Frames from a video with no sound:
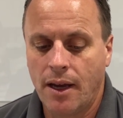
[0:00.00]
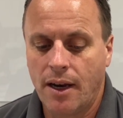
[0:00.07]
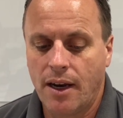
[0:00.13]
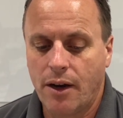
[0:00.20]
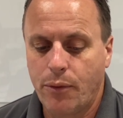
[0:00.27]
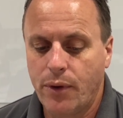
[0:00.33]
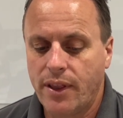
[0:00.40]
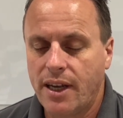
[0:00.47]
Now
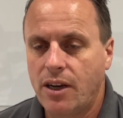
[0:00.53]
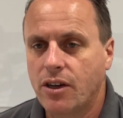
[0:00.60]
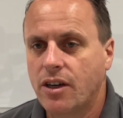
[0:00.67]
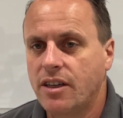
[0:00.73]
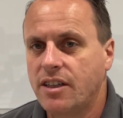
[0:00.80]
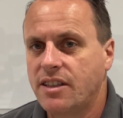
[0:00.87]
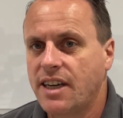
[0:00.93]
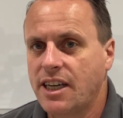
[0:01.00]
if we then look at a
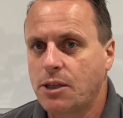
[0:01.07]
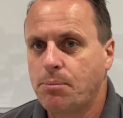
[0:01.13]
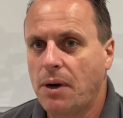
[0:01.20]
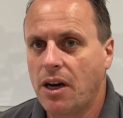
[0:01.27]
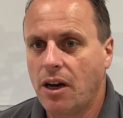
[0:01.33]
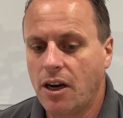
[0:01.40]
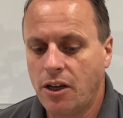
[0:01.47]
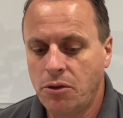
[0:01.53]
detached
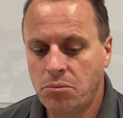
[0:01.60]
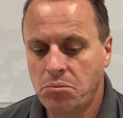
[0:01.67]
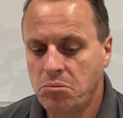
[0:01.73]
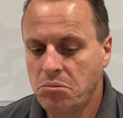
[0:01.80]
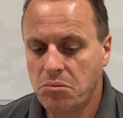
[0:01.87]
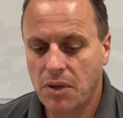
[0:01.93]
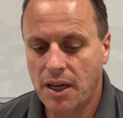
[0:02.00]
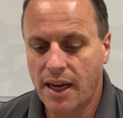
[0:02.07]
bungalow,
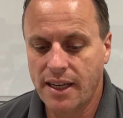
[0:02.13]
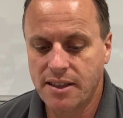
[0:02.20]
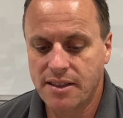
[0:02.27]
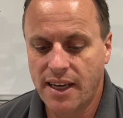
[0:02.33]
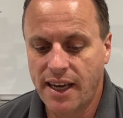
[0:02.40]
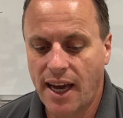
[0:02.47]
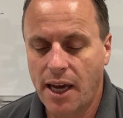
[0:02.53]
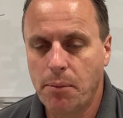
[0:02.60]
again
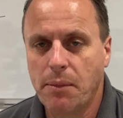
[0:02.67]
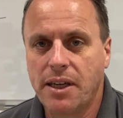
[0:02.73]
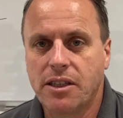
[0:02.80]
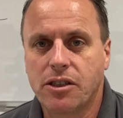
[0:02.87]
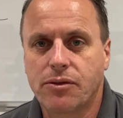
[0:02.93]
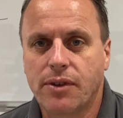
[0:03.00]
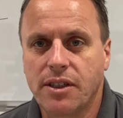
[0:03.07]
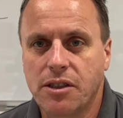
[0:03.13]
say 8 metres
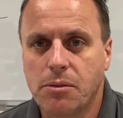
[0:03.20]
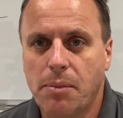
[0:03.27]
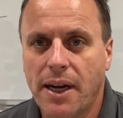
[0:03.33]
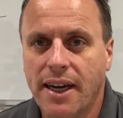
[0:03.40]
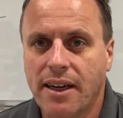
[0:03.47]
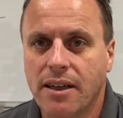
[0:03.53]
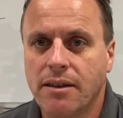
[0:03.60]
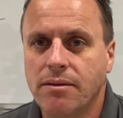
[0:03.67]
front to
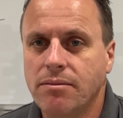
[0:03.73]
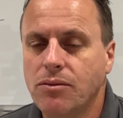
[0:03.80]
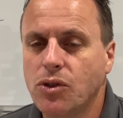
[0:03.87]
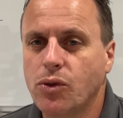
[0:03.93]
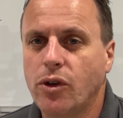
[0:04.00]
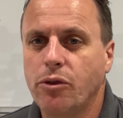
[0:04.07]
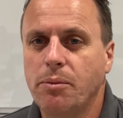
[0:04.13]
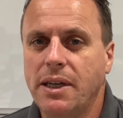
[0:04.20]
back,
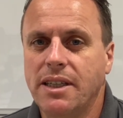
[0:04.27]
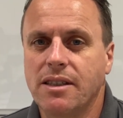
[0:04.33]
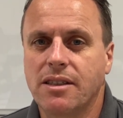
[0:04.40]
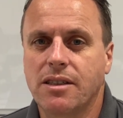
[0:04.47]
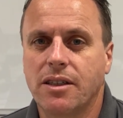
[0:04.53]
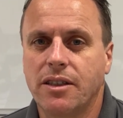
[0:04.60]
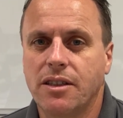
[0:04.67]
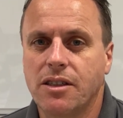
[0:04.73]
12 metres
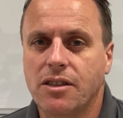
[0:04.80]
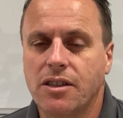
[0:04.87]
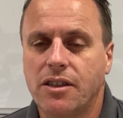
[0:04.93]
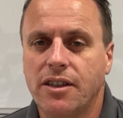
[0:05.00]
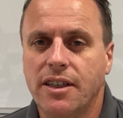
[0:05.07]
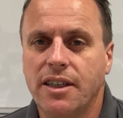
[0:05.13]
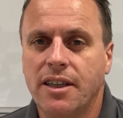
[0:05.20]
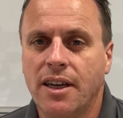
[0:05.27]
side to
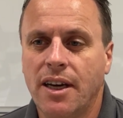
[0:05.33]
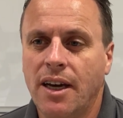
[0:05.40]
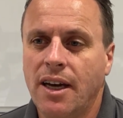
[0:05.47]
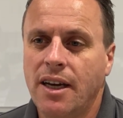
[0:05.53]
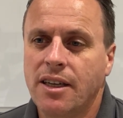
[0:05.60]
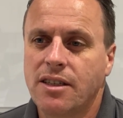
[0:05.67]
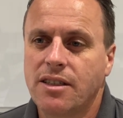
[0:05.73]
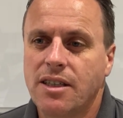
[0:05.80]
side,
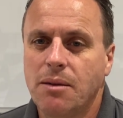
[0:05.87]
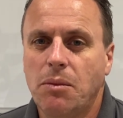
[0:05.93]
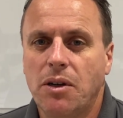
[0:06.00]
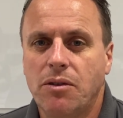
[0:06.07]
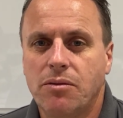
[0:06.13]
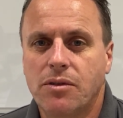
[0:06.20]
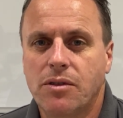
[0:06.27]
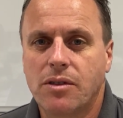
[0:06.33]
similar
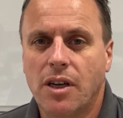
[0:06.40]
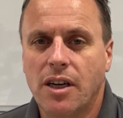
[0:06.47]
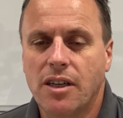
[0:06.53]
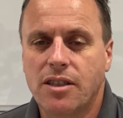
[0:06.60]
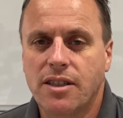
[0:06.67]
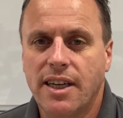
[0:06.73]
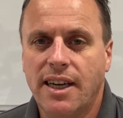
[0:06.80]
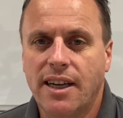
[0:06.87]

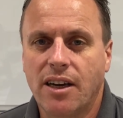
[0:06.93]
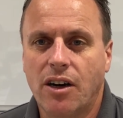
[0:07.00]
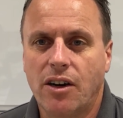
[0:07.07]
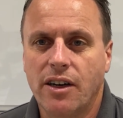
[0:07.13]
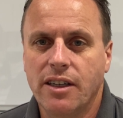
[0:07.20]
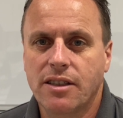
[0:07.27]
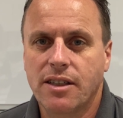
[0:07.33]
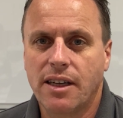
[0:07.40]
ceiling
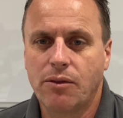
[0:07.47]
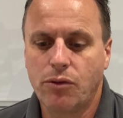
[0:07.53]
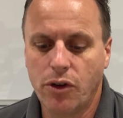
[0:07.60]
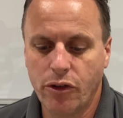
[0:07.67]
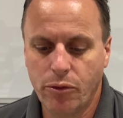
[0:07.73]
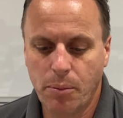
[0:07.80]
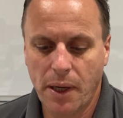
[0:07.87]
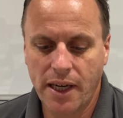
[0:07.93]
heights and
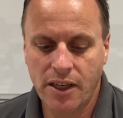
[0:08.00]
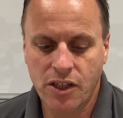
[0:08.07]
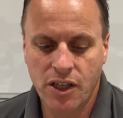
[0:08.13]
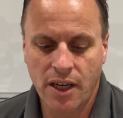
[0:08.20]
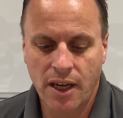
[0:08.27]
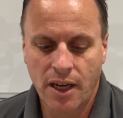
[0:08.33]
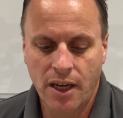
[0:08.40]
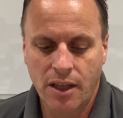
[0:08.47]
roof pitch,
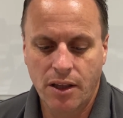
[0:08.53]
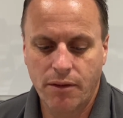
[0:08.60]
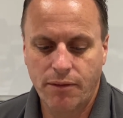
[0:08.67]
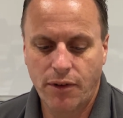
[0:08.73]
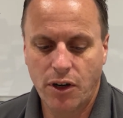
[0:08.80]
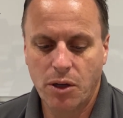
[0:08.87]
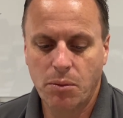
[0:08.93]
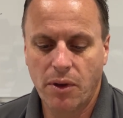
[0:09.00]
the
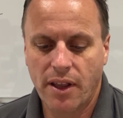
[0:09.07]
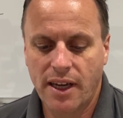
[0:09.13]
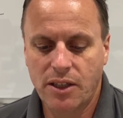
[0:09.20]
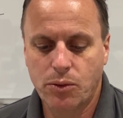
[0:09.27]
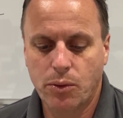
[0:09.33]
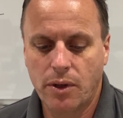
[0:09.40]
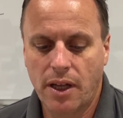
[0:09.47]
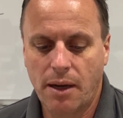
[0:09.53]
volume of
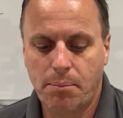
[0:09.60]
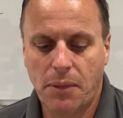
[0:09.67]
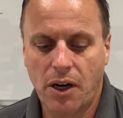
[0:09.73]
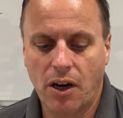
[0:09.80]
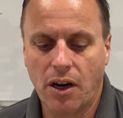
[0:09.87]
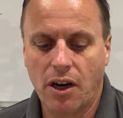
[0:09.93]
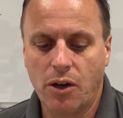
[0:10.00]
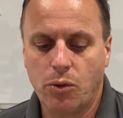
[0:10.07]
that
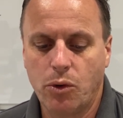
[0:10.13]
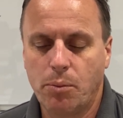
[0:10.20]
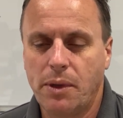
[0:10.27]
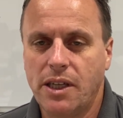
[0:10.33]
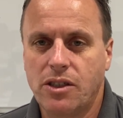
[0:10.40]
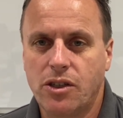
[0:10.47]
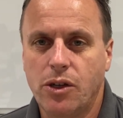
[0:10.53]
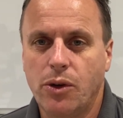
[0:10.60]
bungalow would be
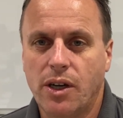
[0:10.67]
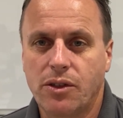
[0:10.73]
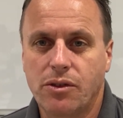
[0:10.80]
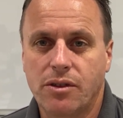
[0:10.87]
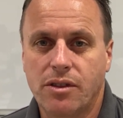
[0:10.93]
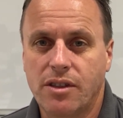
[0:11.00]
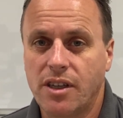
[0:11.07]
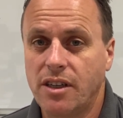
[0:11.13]

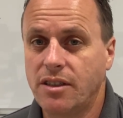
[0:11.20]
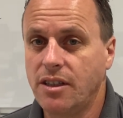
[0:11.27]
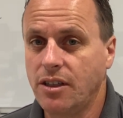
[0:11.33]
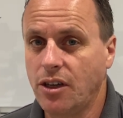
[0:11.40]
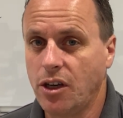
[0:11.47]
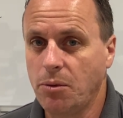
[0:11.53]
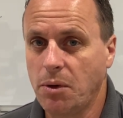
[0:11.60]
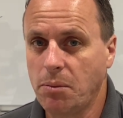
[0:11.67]
230
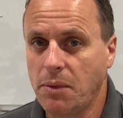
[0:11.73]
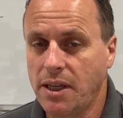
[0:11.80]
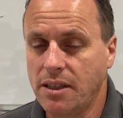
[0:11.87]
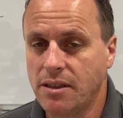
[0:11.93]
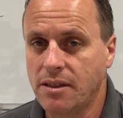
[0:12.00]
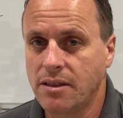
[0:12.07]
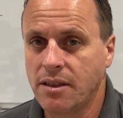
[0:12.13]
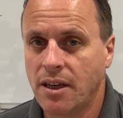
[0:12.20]
cubic
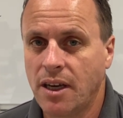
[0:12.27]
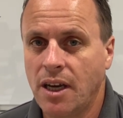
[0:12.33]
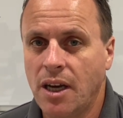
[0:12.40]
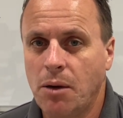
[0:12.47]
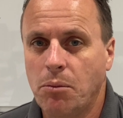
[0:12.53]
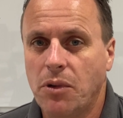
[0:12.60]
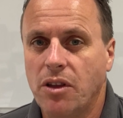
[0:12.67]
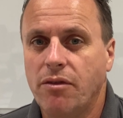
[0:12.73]
metres,
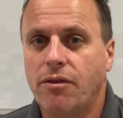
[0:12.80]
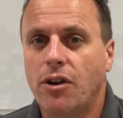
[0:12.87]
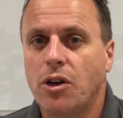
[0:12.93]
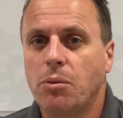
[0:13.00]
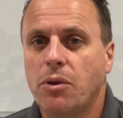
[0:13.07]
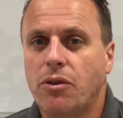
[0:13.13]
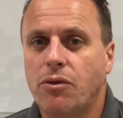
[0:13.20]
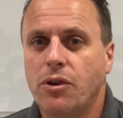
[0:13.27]
but the volume
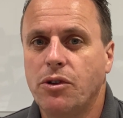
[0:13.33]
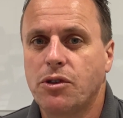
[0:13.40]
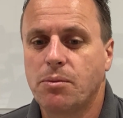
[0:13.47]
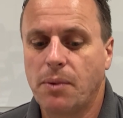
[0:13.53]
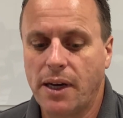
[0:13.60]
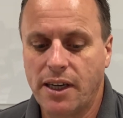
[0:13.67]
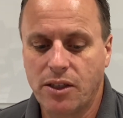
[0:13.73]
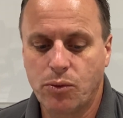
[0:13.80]
of the roof
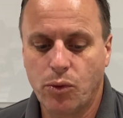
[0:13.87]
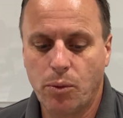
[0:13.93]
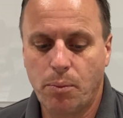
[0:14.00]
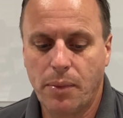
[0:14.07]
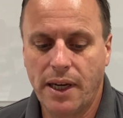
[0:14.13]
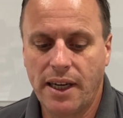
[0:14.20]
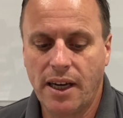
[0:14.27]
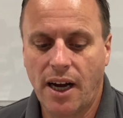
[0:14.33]
space would
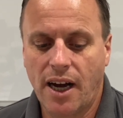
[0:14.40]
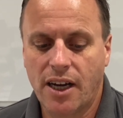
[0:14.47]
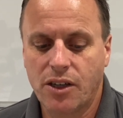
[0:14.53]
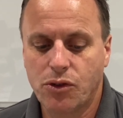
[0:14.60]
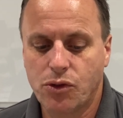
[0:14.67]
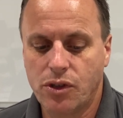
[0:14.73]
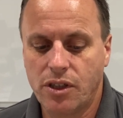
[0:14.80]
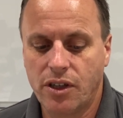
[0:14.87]
be
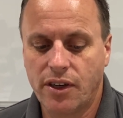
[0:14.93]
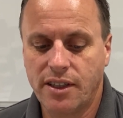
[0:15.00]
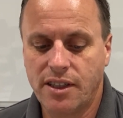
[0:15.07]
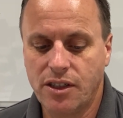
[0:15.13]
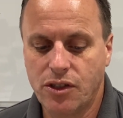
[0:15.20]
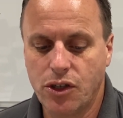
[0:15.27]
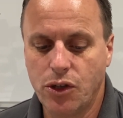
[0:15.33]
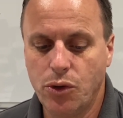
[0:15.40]

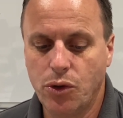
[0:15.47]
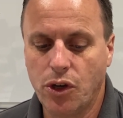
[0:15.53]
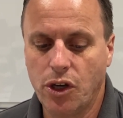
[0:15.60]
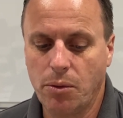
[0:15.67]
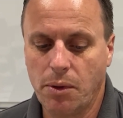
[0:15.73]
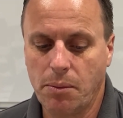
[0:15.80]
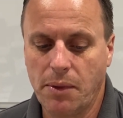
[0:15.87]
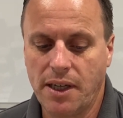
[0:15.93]
192
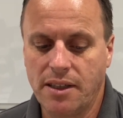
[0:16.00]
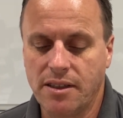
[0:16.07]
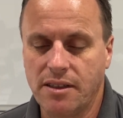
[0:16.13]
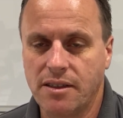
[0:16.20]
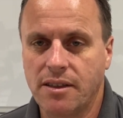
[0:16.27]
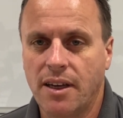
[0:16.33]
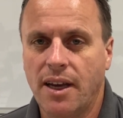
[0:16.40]
cubic metres.